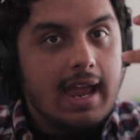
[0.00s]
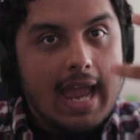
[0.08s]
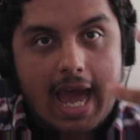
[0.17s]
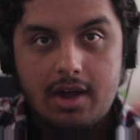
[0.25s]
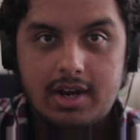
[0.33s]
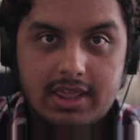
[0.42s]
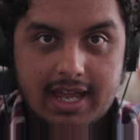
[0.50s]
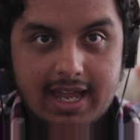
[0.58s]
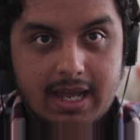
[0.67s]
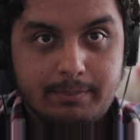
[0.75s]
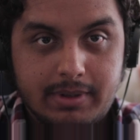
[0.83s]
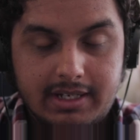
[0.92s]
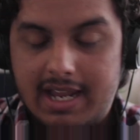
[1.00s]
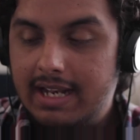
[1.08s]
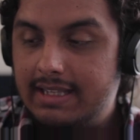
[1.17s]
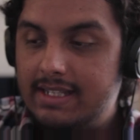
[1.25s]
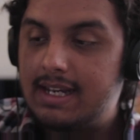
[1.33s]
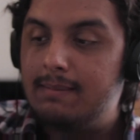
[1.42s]
How did that happen?
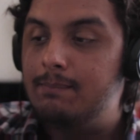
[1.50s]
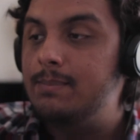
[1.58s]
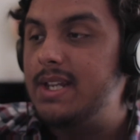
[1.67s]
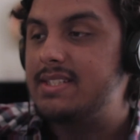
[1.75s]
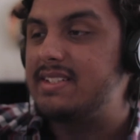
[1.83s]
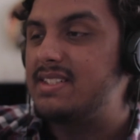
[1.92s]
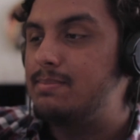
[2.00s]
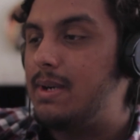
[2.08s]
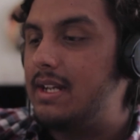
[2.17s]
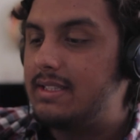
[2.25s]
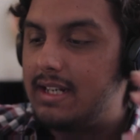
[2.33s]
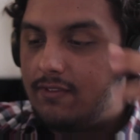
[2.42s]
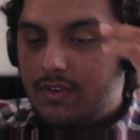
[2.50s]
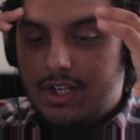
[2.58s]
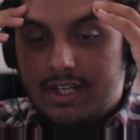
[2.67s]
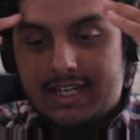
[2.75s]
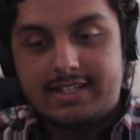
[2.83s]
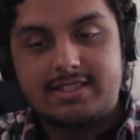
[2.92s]
Did I miss a spot? Did I
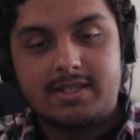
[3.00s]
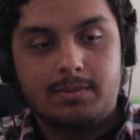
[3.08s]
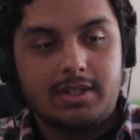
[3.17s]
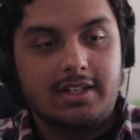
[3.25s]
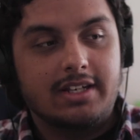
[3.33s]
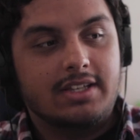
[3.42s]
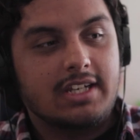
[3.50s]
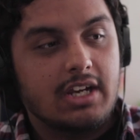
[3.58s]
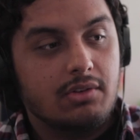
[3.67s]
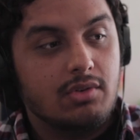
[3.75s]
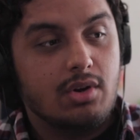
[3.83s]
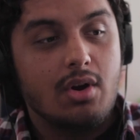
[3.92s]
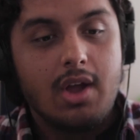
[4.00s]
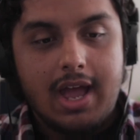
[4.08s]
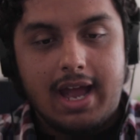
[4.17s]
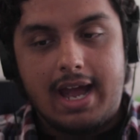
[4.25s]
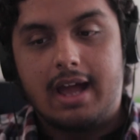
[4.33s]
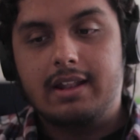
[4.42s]
forget something integral?
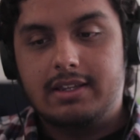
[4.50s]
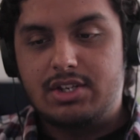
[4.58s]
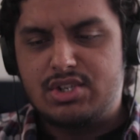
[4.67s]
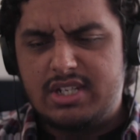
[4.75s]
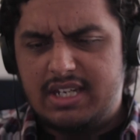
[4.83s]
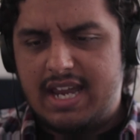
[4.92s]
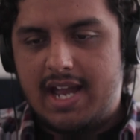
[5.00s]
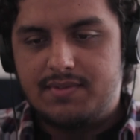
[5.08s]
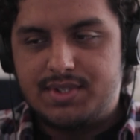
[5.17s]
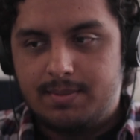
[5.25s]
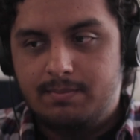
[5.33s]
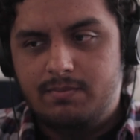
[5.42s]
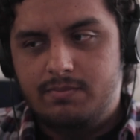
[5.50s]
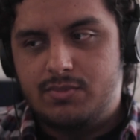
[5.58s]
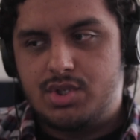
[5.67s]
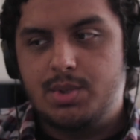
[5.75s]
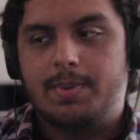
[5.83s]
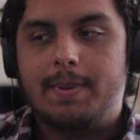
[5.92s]
Does she have some
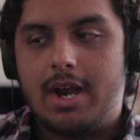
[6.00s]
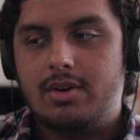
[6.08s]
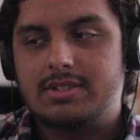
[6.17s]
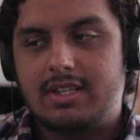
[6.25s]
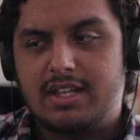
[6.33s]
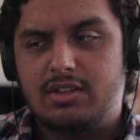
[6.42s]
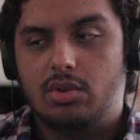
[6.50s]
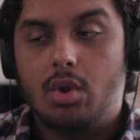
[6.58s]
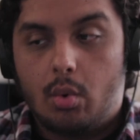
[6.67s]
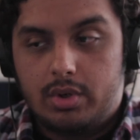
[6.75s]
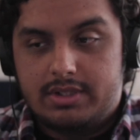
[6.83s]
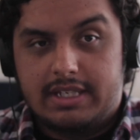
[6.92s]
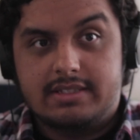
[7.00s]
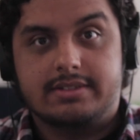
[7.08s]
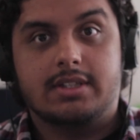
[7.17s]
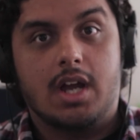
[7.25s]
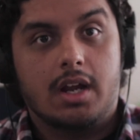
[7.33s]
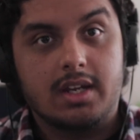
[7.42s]
superpowers that no one is
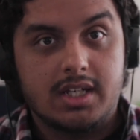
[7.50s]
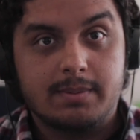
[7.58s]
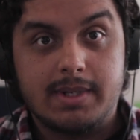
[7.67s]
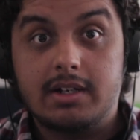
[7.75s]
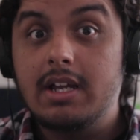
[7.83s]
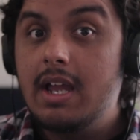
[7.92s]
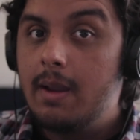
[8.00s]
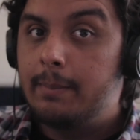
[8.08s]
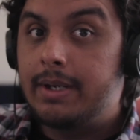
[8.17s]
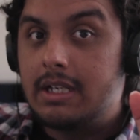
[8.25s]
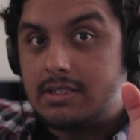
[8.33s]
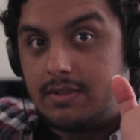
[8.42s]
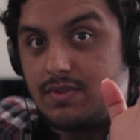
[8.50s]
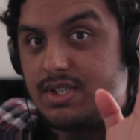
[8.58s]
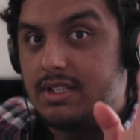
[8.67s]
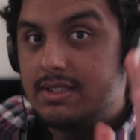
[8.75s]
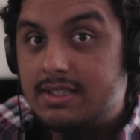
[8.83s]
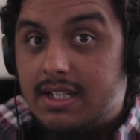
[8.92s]
talking about? Because if
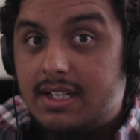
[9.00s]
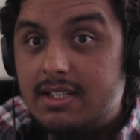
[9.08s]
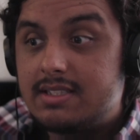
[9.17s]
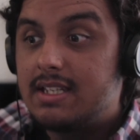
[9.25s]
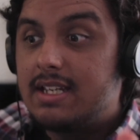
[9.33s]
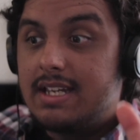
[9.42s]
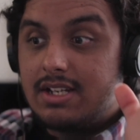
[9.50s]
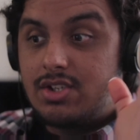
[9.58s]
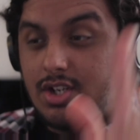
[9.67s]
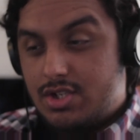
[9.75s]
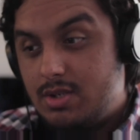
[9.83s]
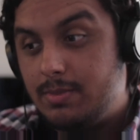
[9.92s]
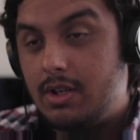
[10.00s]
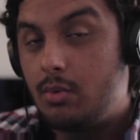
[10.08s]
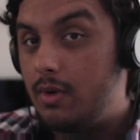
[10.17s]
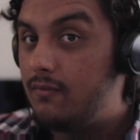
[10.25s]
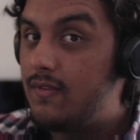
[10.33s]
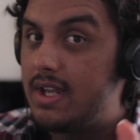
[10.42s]
she does, she should be the
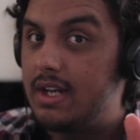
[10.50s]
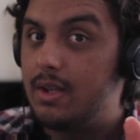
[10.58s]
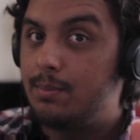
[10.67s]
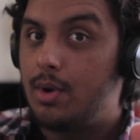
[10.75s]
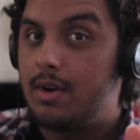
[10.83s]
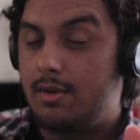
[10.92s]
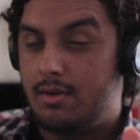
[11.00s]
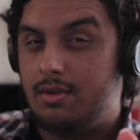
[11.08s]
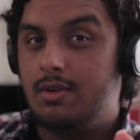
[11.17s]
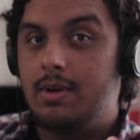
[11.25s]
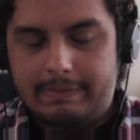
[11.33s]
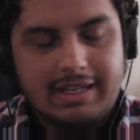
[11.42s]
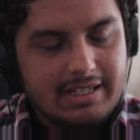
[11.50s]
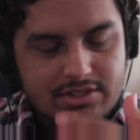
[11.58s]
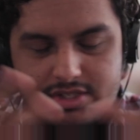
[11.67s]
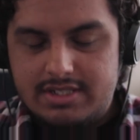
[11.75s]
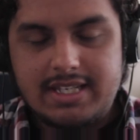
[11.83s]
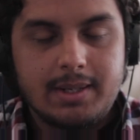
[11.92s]
one fighting the Predator. And
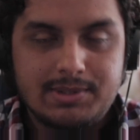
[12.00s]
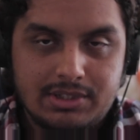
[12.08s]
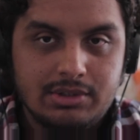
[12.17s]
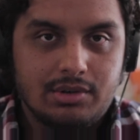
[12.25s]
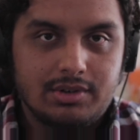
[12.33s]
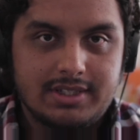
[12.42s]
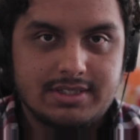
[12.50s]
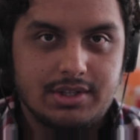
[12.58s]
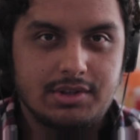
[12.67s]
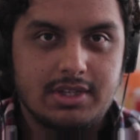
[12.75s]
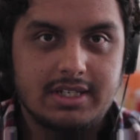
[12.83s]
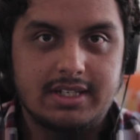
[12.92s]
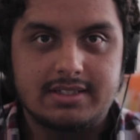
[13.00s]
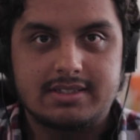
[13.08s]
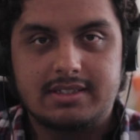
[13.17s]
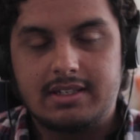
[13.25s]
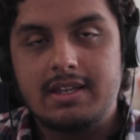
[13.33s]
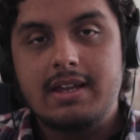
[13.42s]
she's able to do all these other
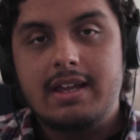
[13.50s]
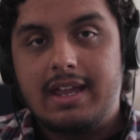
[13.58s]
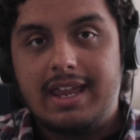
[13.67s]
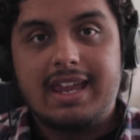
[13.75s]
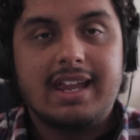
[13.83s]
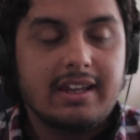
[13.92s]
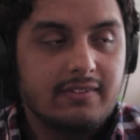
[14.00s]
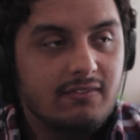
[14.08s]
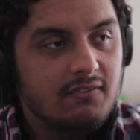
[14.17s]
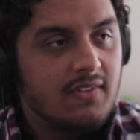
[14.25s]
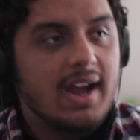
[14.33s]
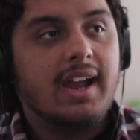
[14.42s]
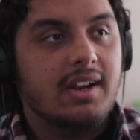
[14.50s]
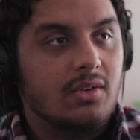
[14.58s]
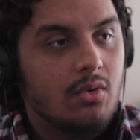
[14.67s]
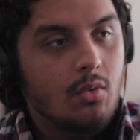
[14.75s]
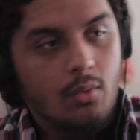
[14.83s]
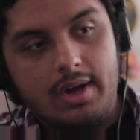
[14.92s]
things. And fine,
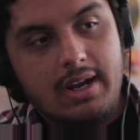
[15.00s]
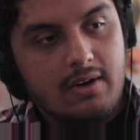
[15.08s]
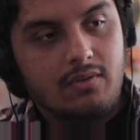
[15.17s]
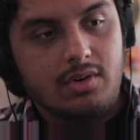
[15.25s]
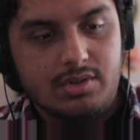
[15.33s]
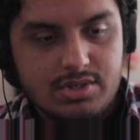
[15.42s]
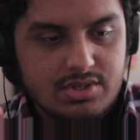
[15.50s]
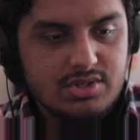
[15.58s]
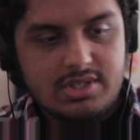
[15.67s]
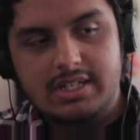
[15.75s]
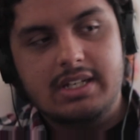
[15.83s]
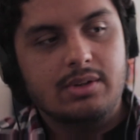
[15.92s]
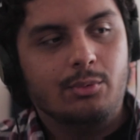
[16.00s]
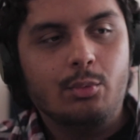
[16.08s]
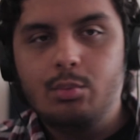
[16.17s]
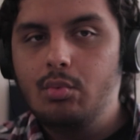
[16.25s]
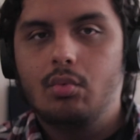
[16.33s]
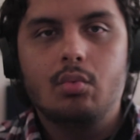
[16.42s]
whatever.
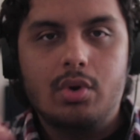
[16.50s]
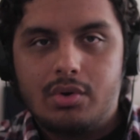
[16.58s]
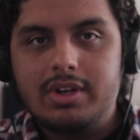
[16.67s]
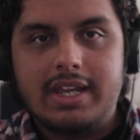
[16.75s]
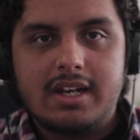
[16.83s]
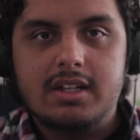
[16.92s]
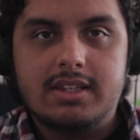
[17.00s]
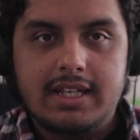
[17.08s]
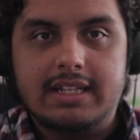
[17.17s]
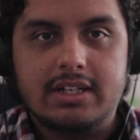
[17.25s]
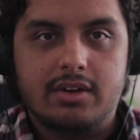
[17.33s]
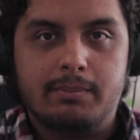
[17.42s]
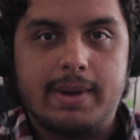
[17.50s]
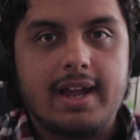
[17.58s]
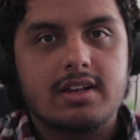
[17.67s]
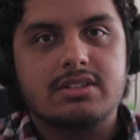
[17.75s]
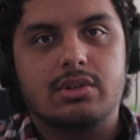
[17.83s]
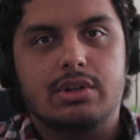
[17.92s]
We don't get a detailed
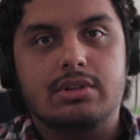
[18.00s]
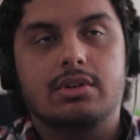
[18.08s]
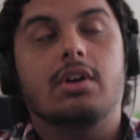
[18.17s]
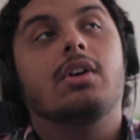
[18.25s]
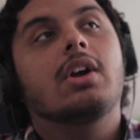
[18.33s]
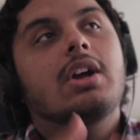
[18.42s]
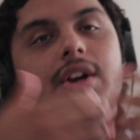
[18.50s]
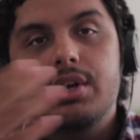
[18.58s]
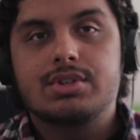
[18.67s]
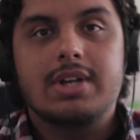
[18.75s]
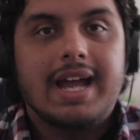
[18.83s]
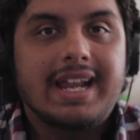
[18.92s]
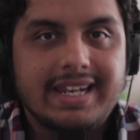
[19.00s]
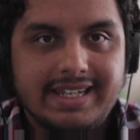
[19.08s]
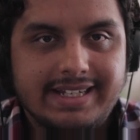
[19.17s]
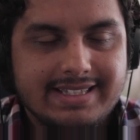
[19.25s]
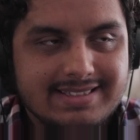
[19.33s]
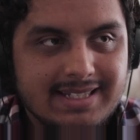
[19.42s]
backstory to her, so I can
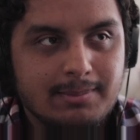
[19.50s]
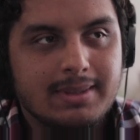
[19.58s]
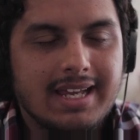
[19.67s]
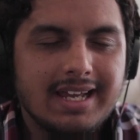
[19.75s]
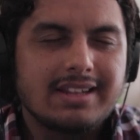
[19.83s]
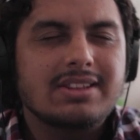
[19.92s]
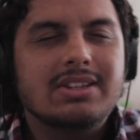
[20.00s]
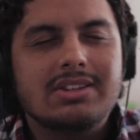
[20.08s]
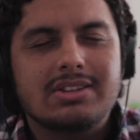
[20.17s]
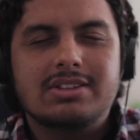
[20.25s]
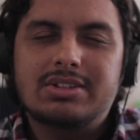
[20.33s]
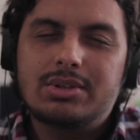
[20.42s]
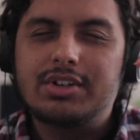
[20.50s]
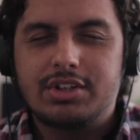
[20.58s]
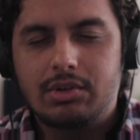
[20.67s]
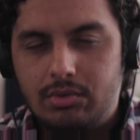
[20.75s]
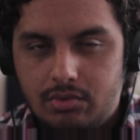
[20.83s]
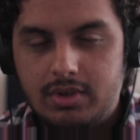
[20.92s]
accept that to a
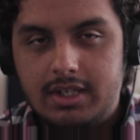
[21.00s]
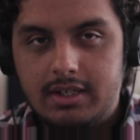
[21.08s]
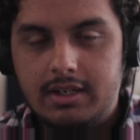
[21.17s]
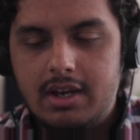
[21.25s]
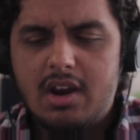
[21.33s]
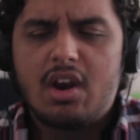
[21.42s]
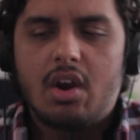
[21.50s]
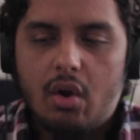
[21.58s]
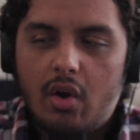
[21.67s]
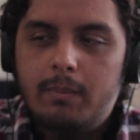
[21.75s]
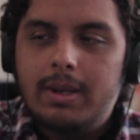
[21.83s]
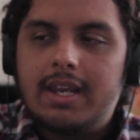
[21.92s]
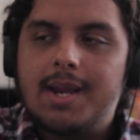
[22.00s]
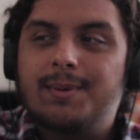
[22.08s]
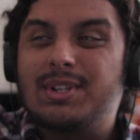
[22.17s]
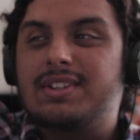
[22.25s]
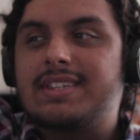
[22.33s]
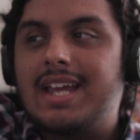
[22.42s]
degree. Her being able
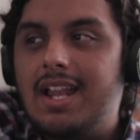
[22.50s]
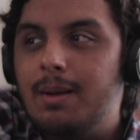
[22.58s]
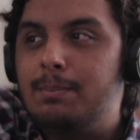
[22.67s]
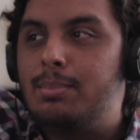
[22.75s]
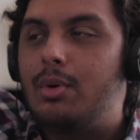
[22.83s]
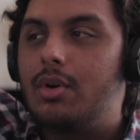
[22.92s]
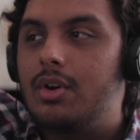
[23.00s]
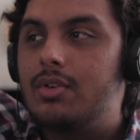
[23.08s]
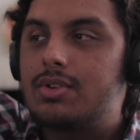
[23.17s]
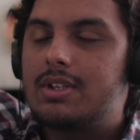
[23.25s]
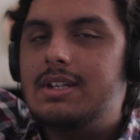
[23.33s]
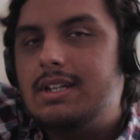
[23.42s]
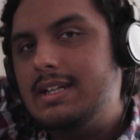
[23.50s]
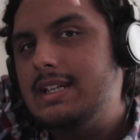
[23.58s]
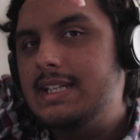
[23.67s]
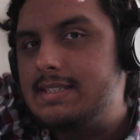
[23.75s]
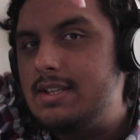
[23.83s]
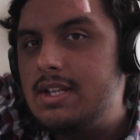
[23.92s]
to teleport
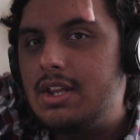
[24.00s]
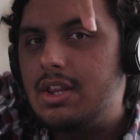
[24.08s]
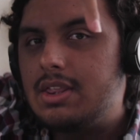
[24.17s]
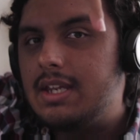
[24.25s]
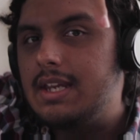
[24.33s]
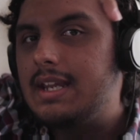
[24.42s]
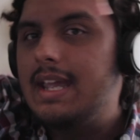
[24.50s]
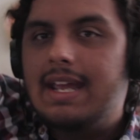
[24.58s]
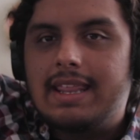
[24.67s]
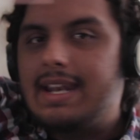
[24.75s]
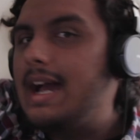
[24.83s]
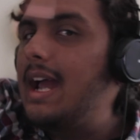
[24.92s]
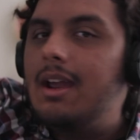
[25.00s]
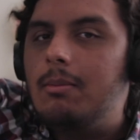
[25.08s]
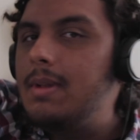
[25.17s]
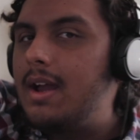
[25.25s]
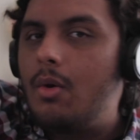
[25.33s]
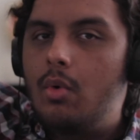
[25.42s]
is another thing that I am
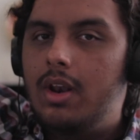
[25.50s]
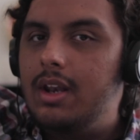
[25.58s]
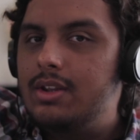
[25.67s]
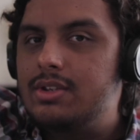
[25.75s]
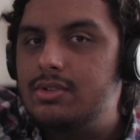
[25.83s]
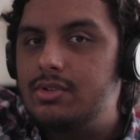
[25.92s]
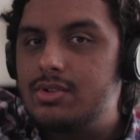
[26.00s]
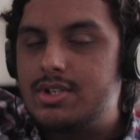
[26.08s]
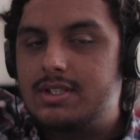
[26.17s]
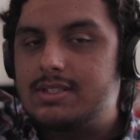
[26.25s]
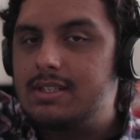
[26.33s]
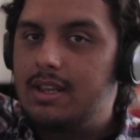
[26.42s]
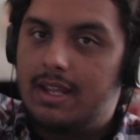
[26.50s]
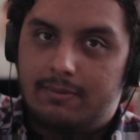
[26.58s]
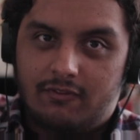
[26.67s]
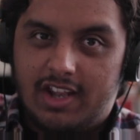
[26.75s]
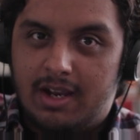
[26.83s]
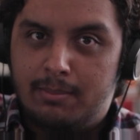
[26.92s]
not willing to just let
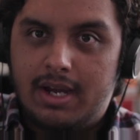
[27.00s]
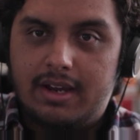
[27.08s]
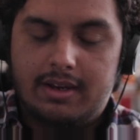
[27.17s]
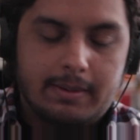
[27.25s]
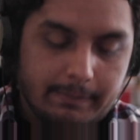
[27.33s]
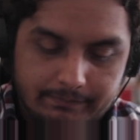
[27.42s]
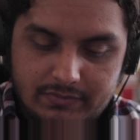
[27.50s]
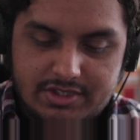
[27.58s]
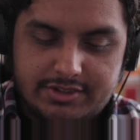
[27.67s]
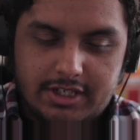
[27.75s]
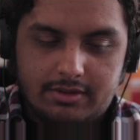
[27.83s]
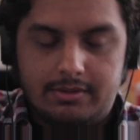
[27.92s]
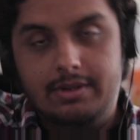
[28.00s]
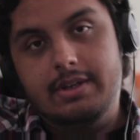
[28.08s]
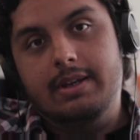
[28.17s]
fly by. So,